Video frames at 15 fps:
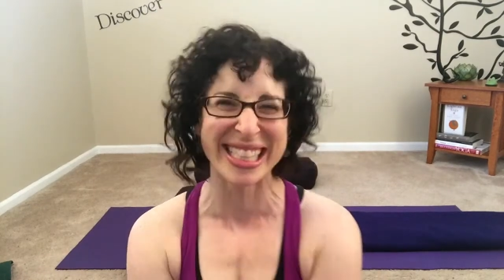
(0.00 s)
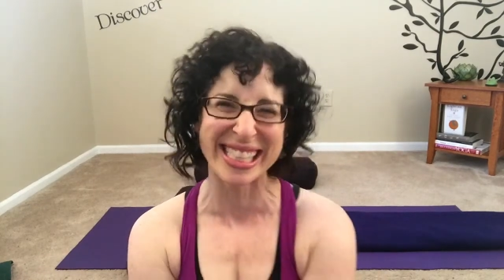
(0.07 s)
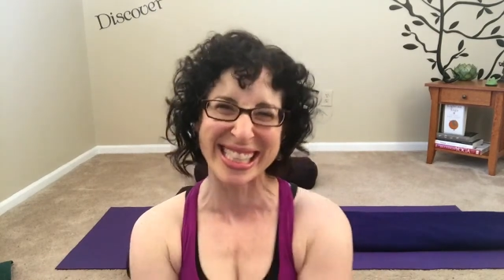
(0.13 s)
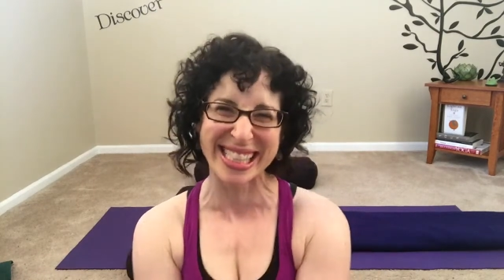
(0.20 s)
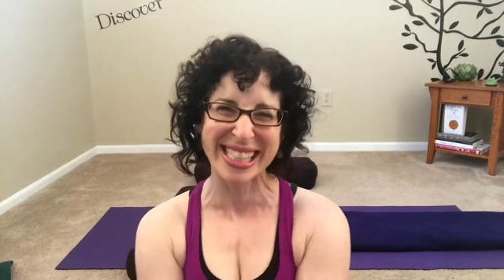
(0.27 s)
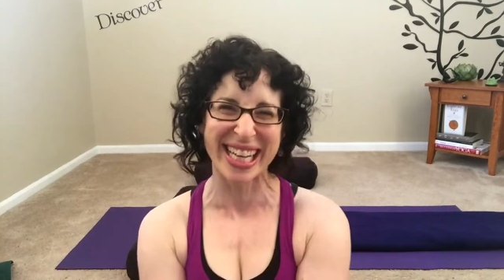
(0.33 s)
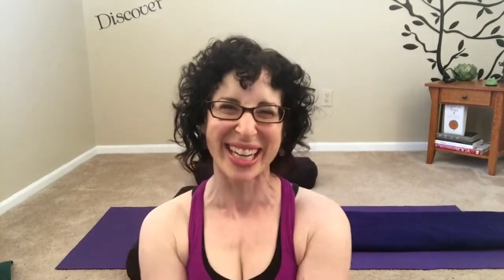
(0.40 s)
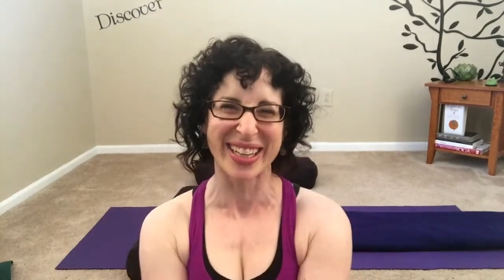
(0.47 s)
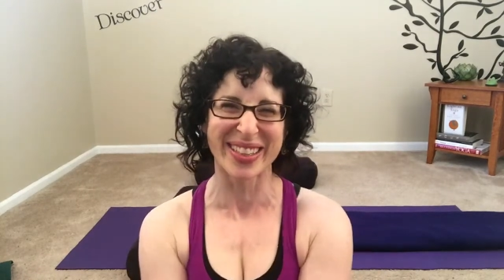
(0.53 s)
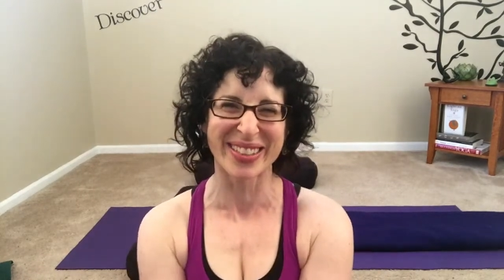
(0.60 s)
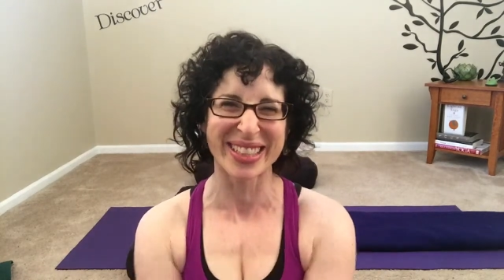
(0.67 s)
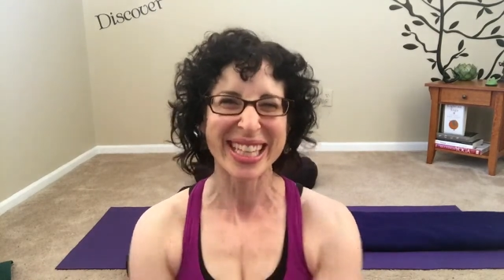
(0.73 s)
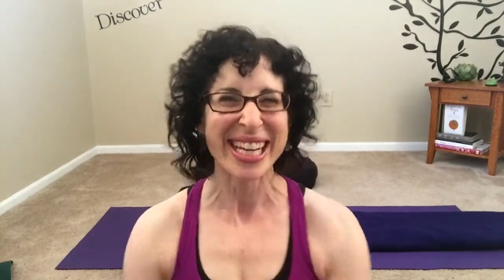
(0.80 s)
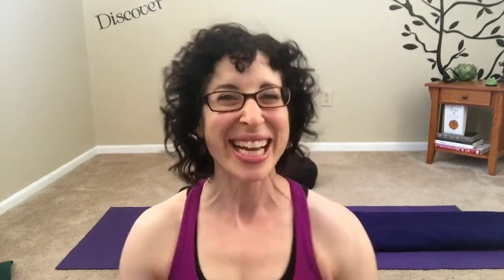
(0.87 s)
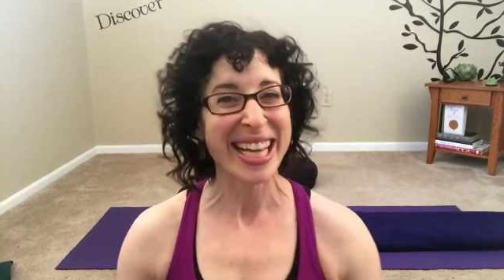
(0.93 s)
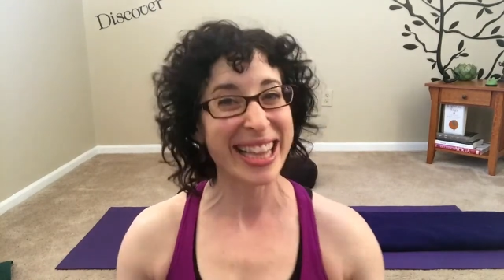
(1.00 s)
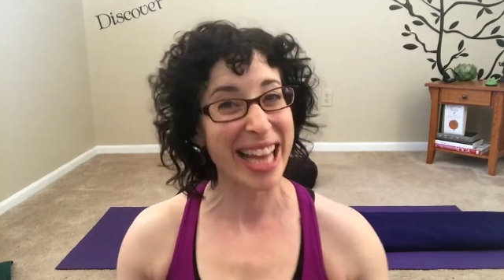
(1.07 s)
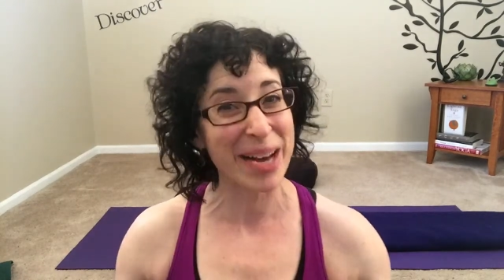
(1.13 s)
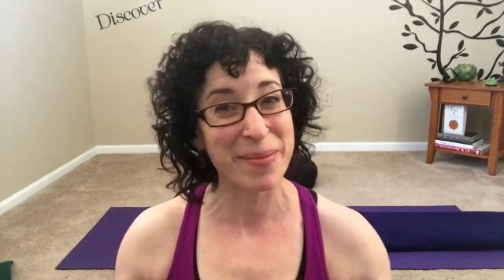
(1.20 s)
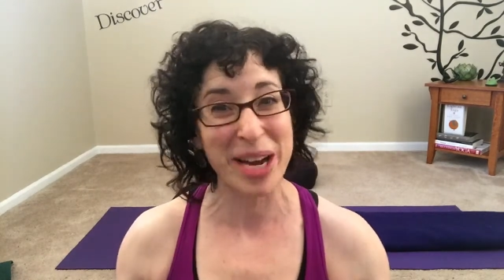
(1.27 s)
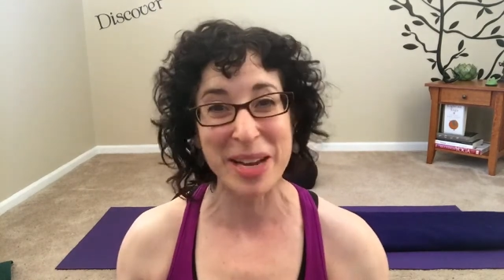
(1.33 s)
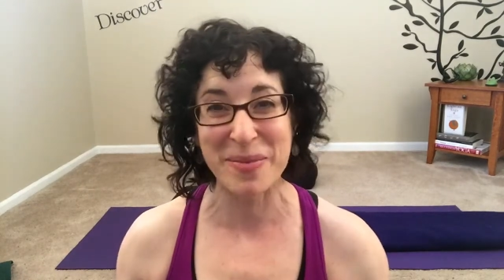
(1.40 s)
So
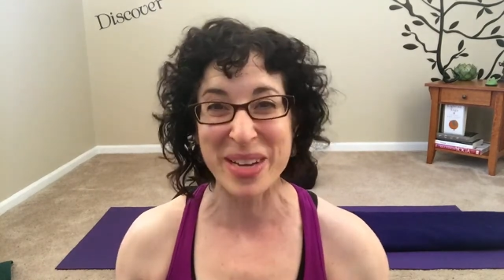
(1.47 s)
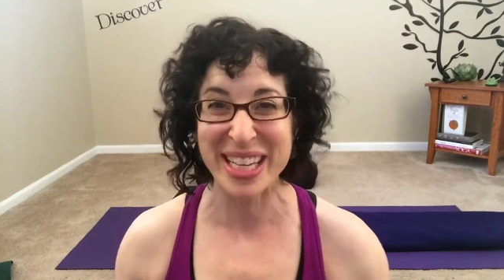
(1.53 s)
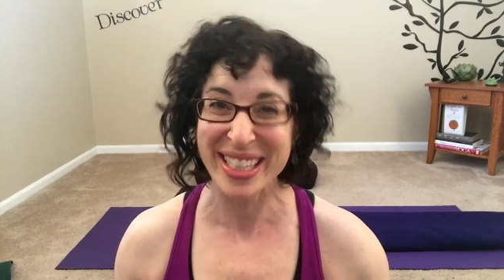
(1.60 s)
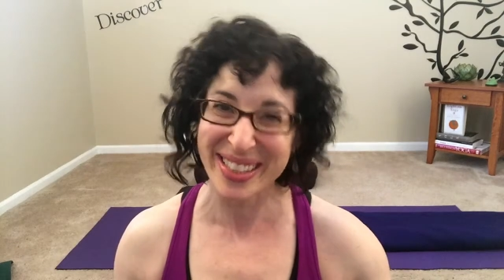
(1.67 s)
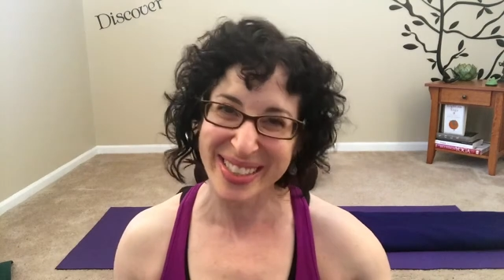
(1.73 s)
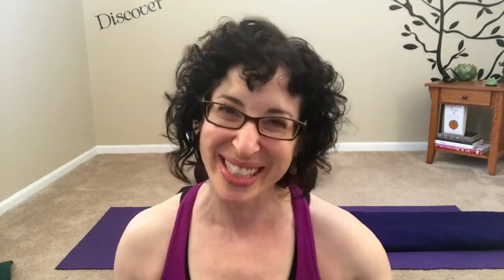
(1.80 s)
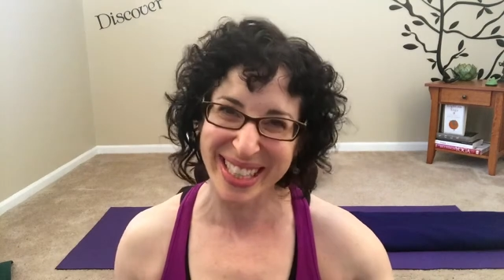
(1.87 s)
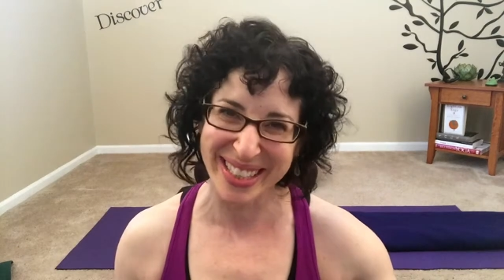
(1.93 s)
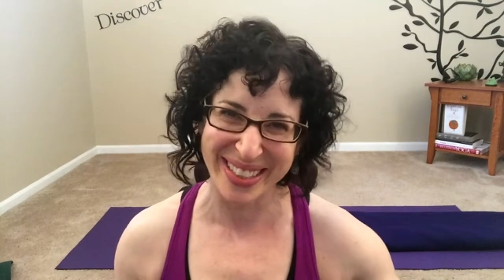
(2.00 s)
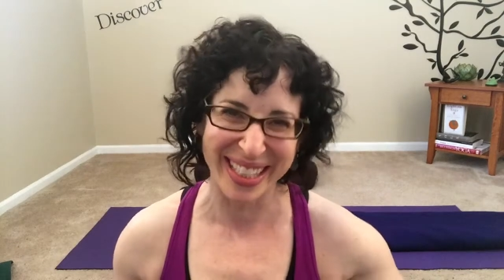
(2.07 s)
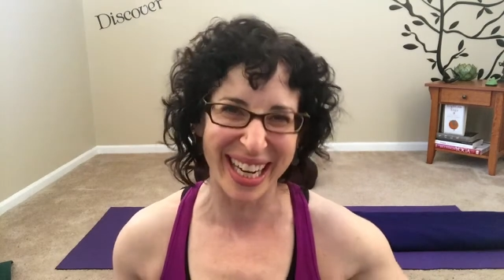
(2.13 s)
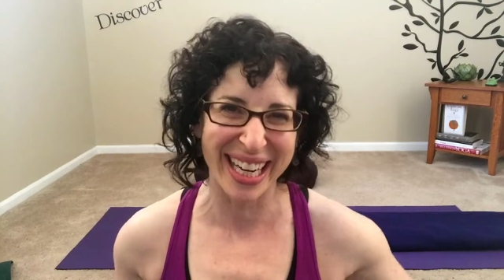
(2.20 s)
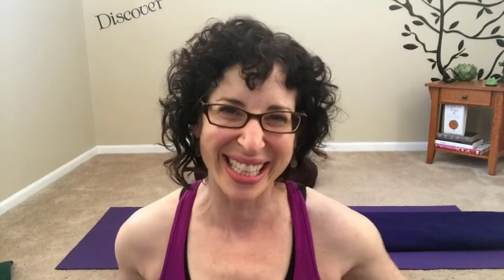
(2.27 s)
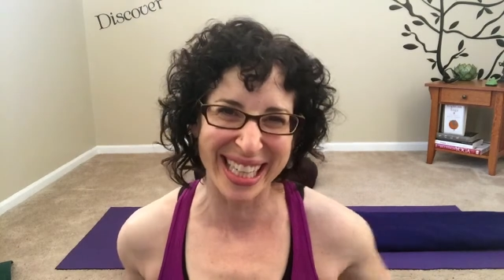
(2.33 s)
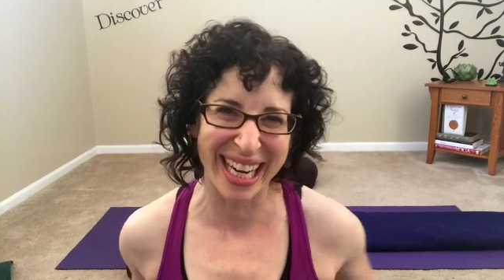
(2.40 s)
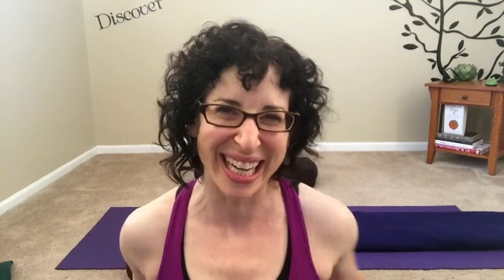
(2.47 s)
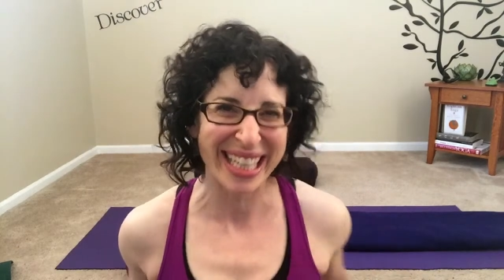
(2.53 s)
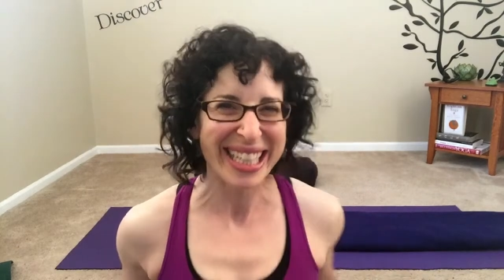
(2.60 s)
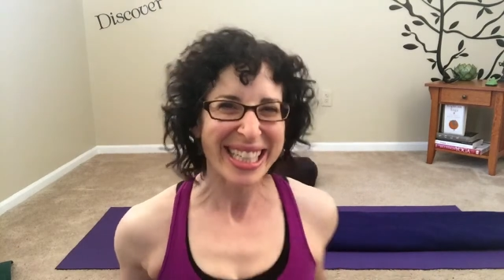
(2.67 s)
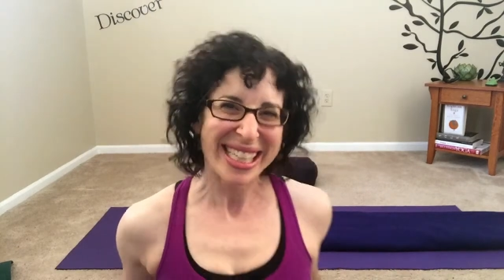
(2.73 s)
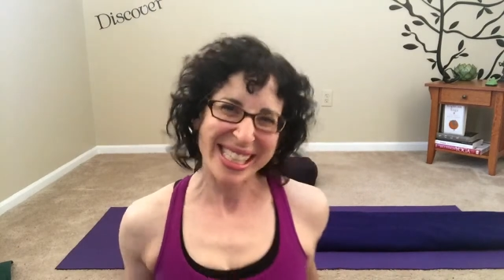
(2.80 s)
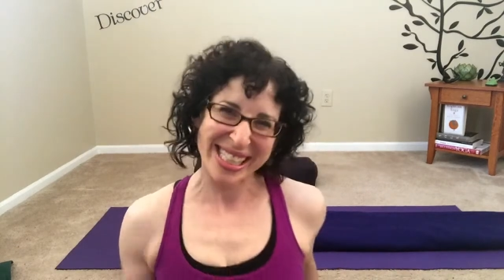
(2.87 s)
that might be you too. All
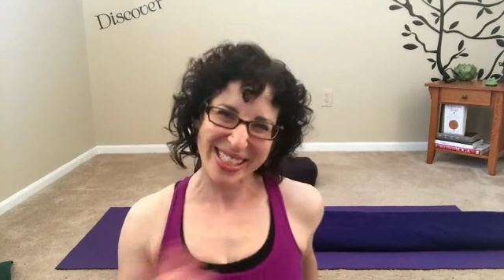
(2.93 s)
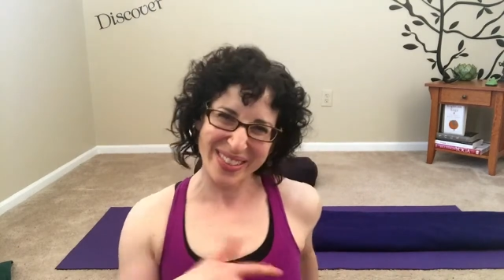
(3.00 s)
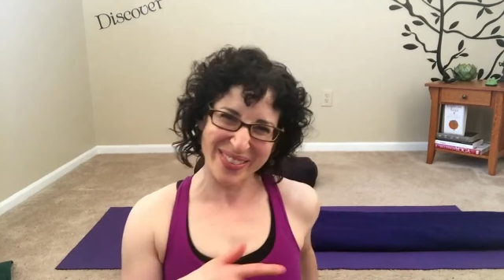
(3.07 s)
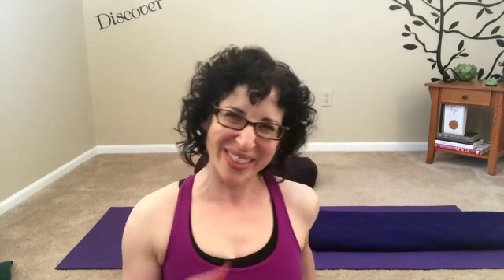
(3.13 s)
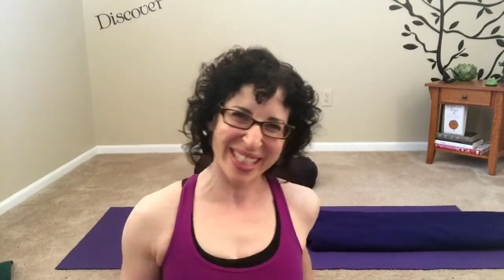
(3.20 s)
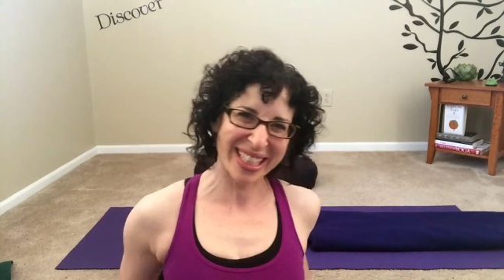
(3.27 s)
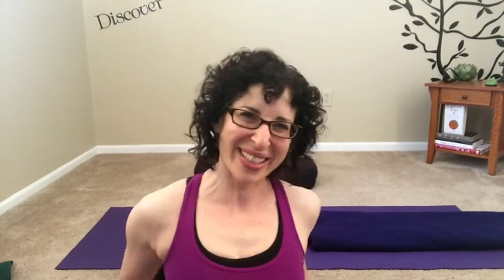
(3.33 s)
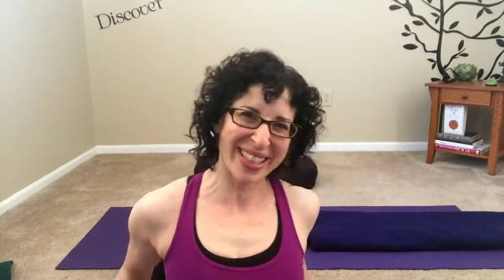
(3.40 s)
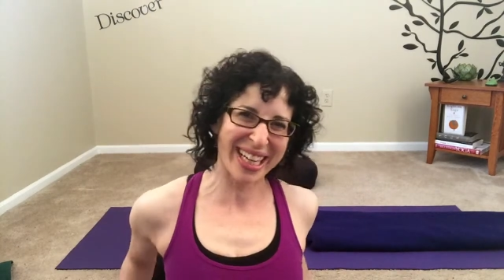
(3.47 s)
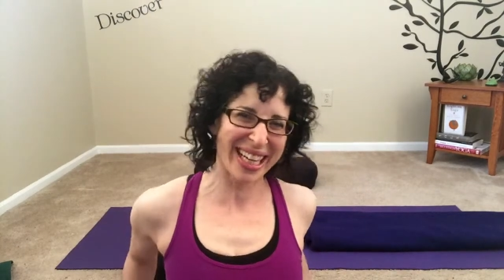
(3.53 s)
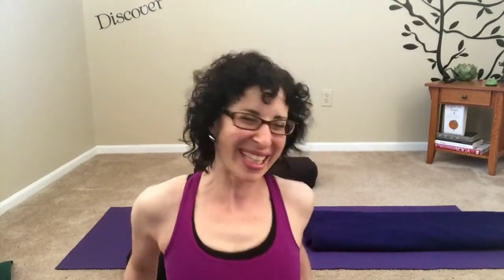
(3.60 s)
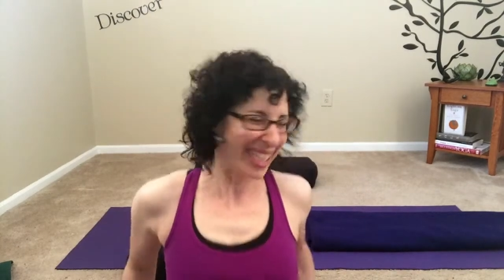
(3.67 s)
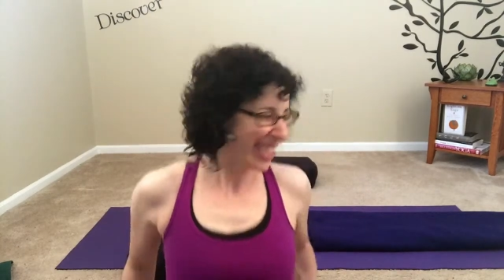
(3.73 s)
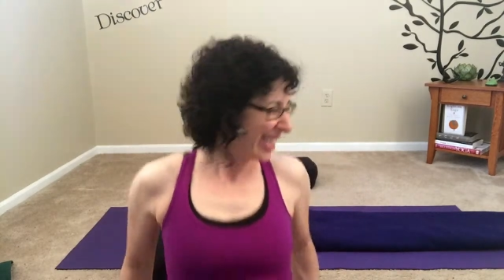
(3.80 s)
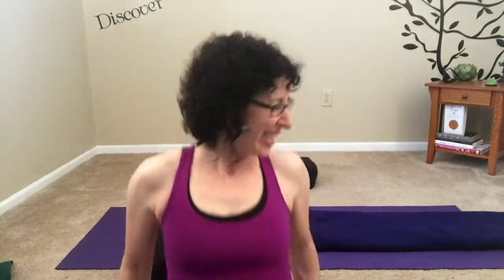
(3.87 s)
right. So I'm going to go ahead,